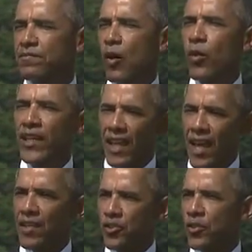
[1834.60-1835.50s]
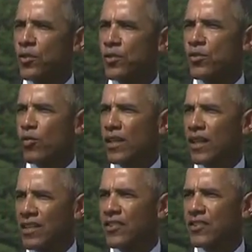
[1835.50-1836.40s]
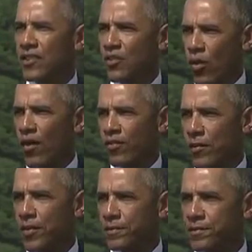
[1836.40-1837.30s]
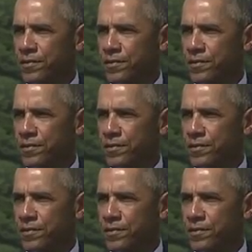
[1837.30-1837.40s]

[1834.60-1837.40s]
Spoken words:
but we can choose what lessons to draw from it